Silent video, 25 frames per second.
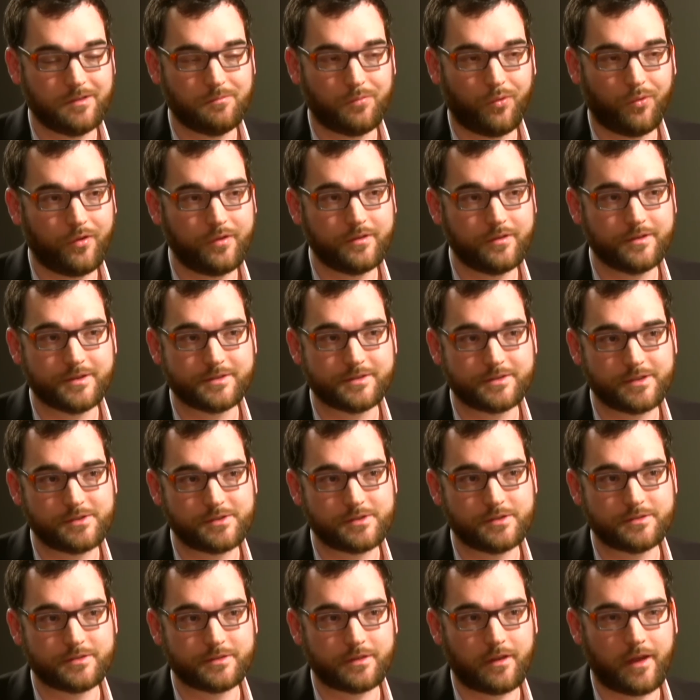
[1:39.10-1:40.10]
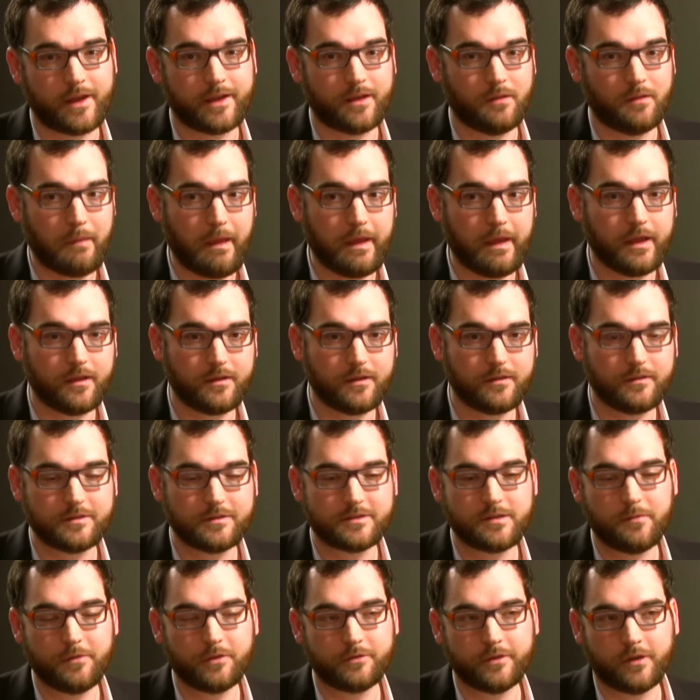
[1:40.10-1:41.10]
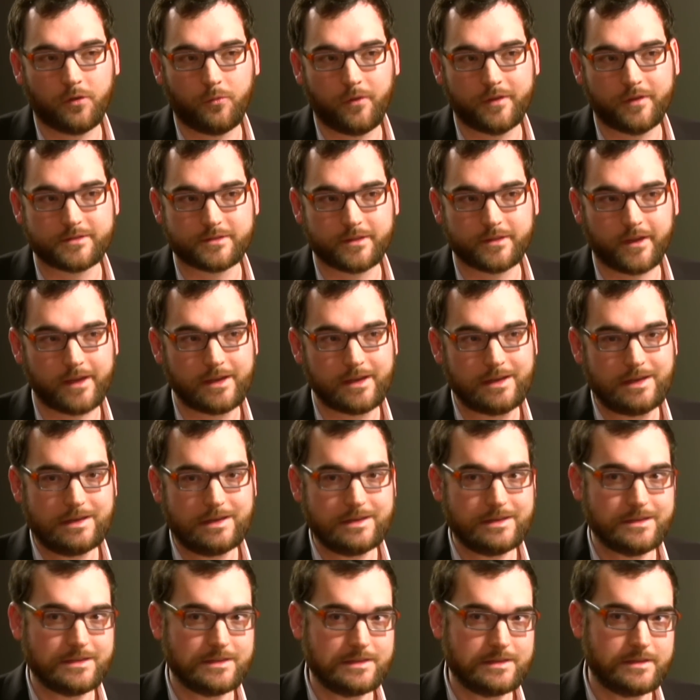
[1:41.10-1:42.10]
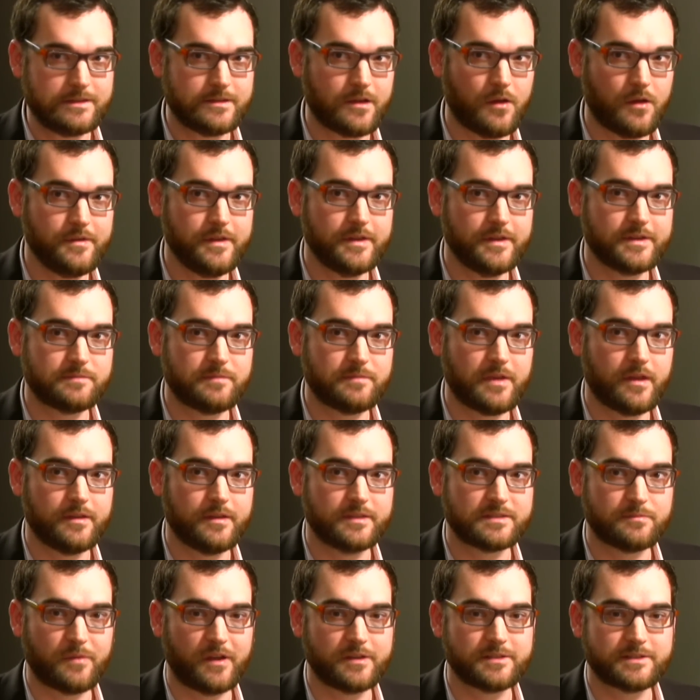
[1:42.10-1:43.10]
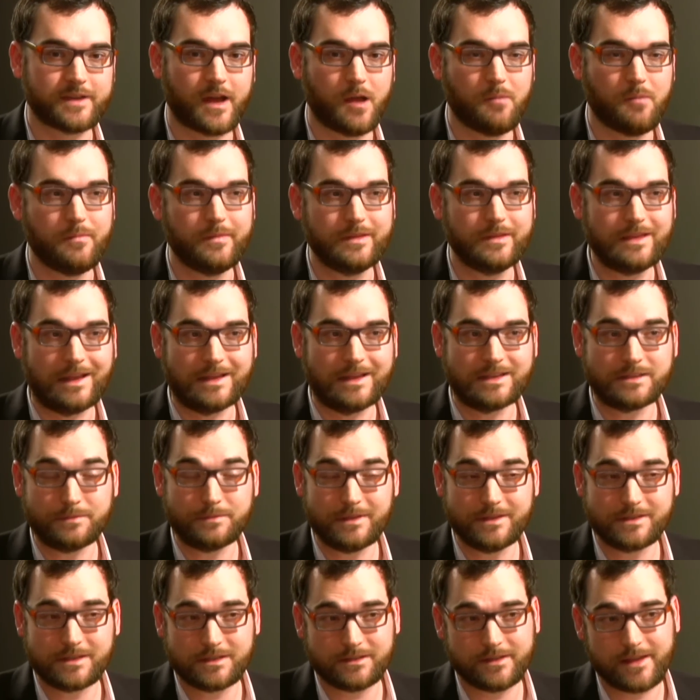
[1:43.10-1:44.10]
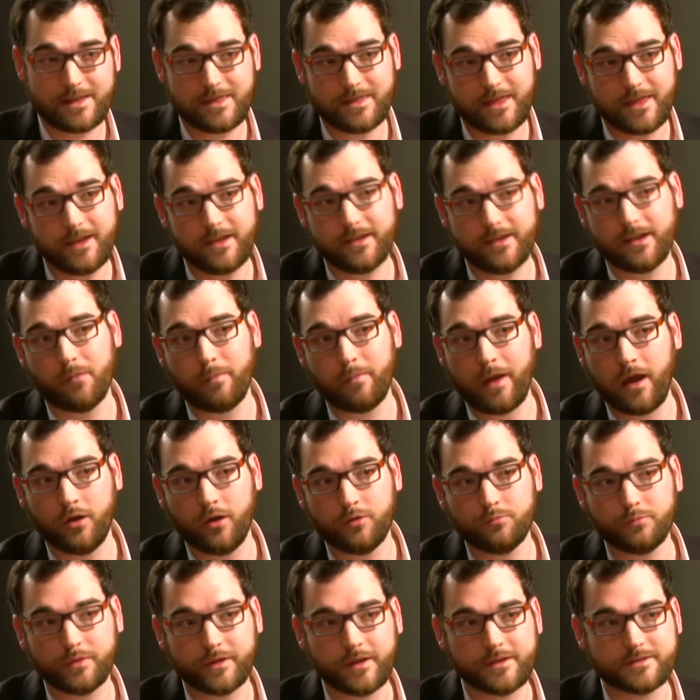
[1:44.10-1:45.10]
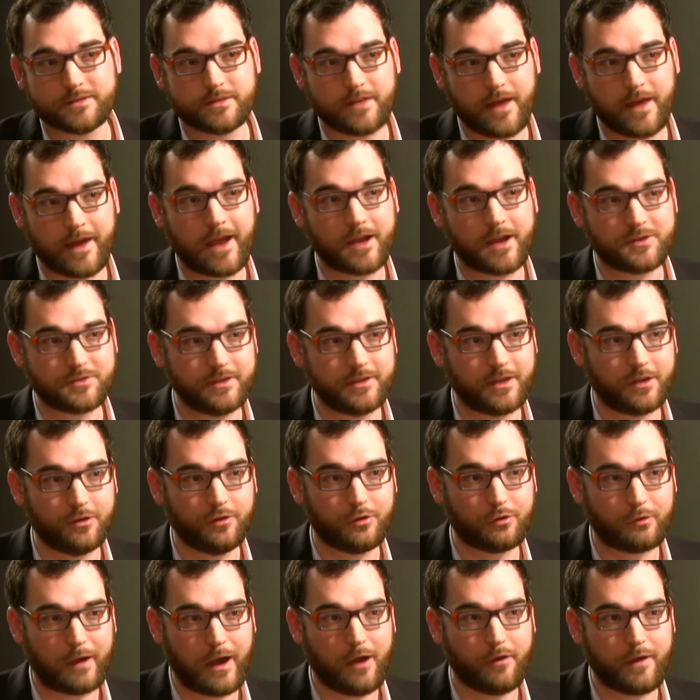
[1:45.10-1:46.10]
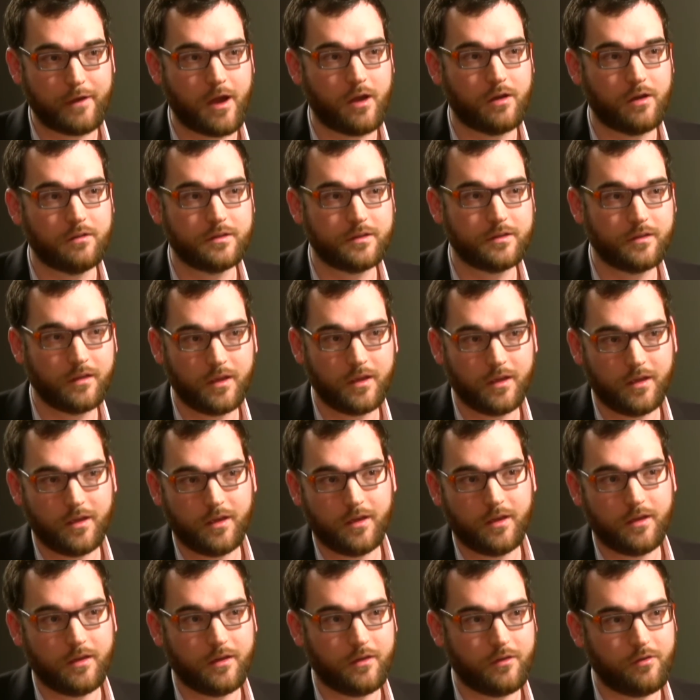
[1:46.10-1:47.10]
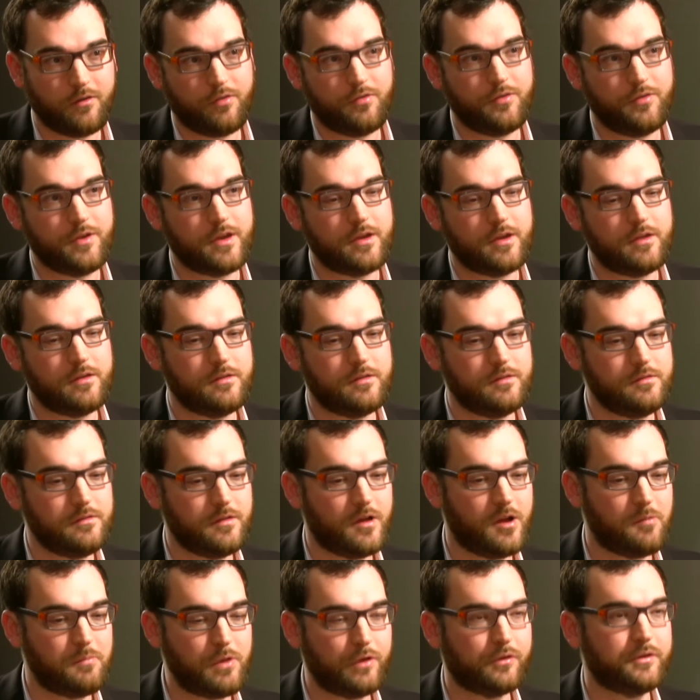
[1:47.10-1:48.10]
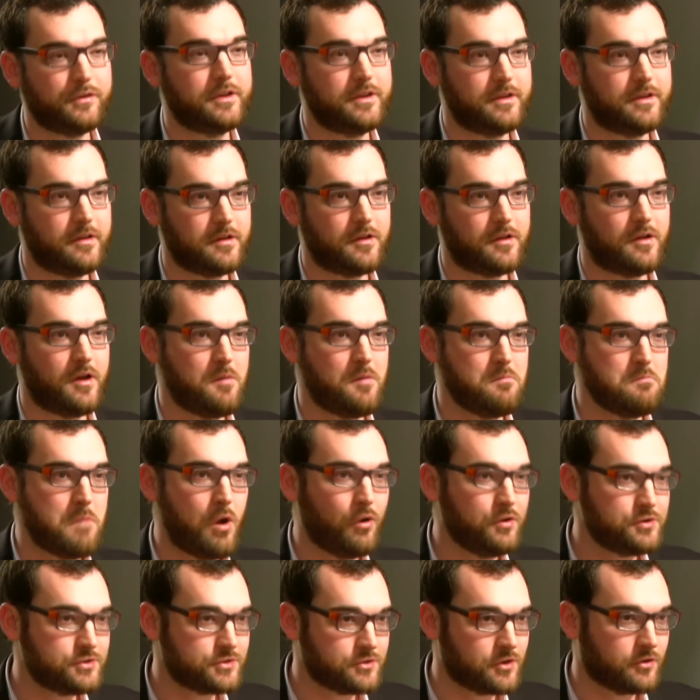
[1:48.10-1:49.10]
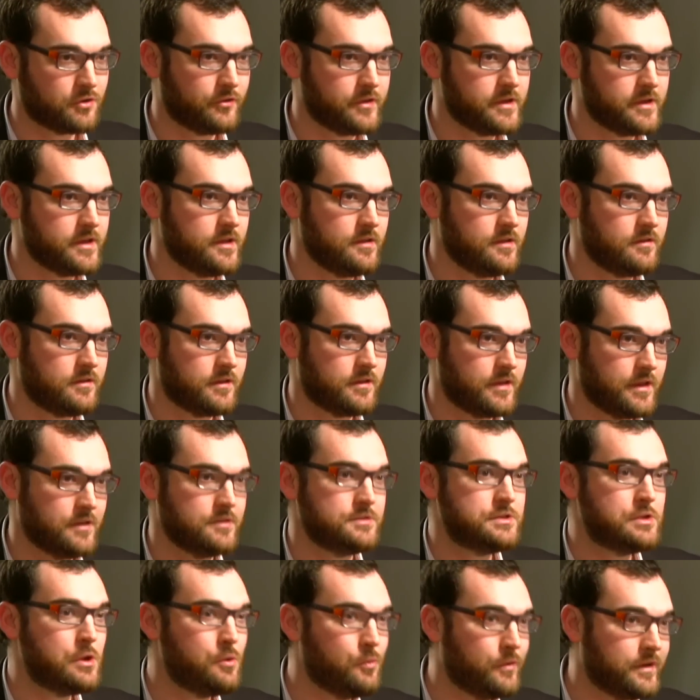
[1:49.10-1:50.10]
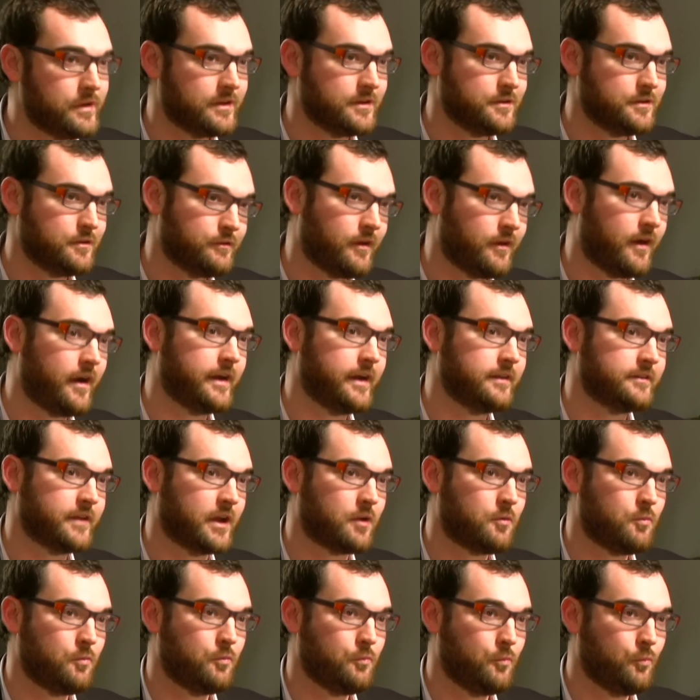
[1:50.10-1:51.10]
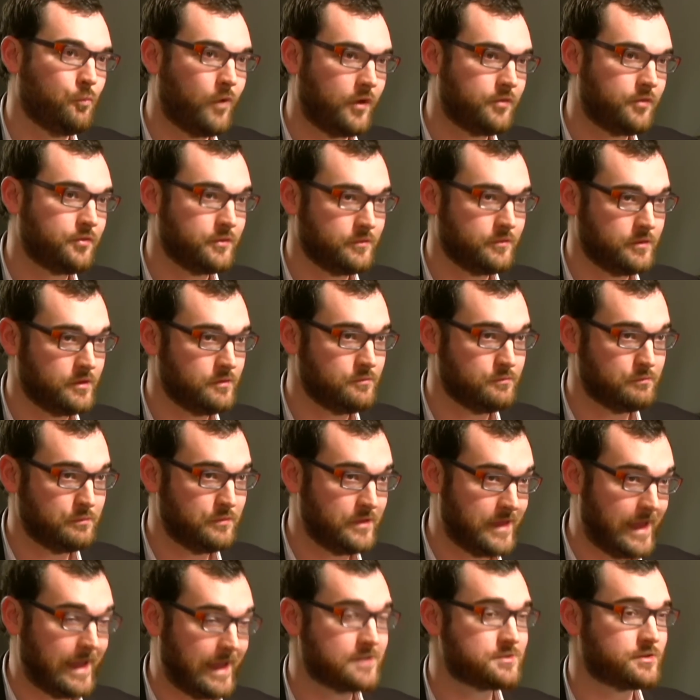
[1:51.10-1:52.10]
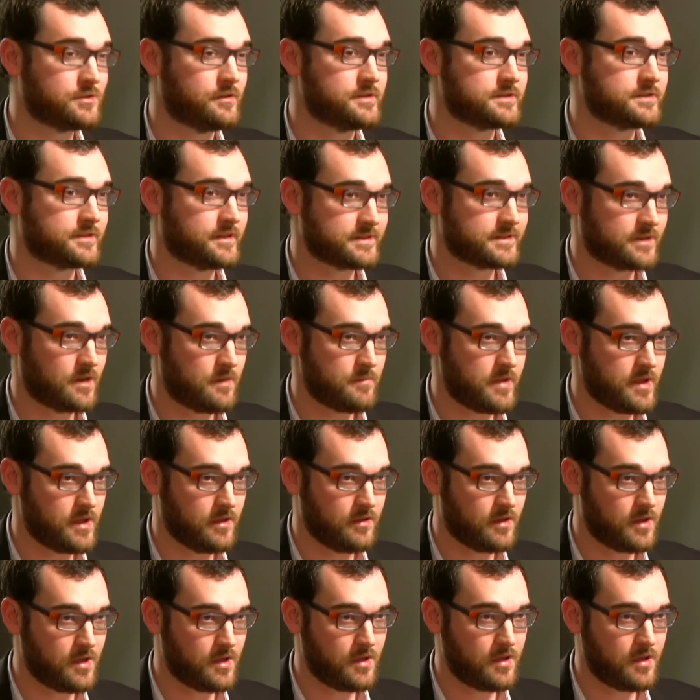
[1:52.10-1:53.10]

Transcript: and important decisions that I can make typically are ones that I don't need to spend as much time explicitly thinking about, because that actually can crowd out the ability to emotionally intuit and divine like what the, the answer is that's going to be